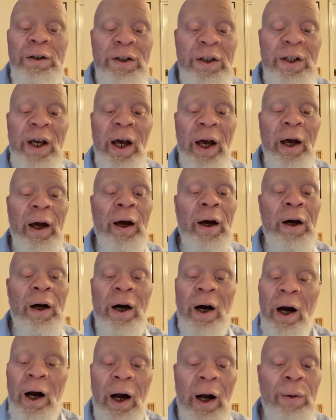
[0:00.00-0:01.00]
yeah,
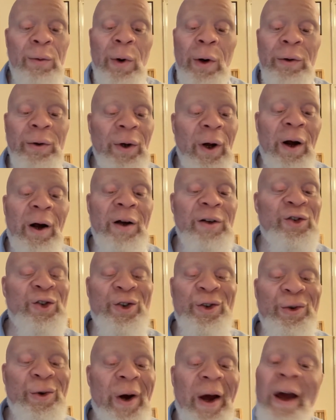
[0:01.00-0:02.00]
I won't ask
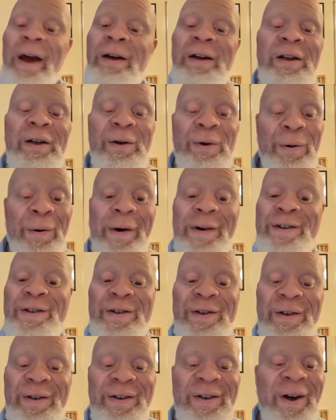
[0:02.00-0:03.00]
you any
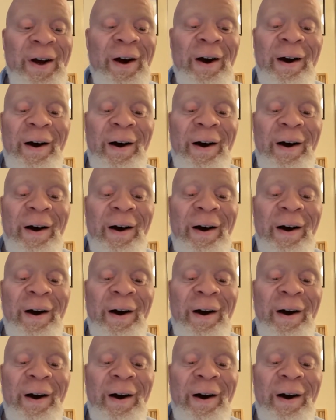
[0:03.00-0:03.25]
questions.